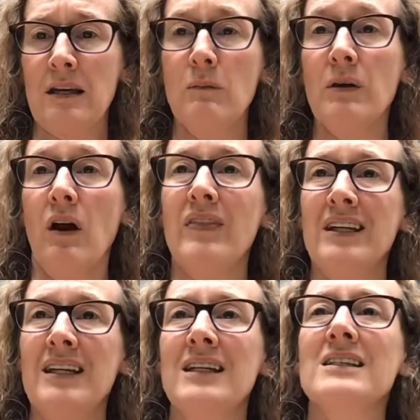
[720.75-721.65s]
is going to be
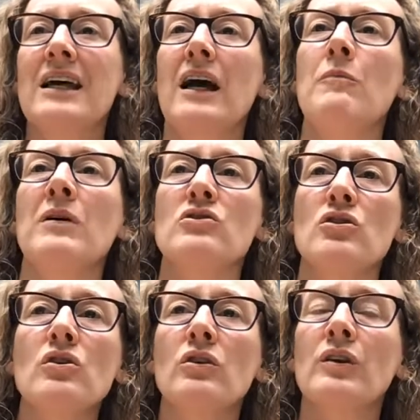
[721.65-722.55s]
on the knees, like I
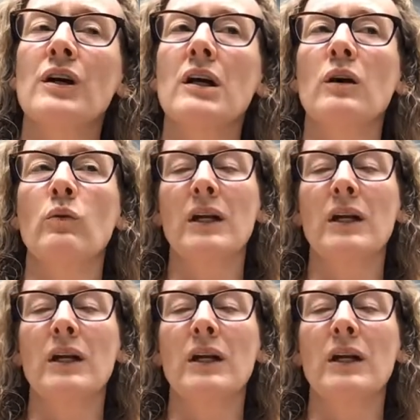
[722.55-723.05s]
mentioned earlier.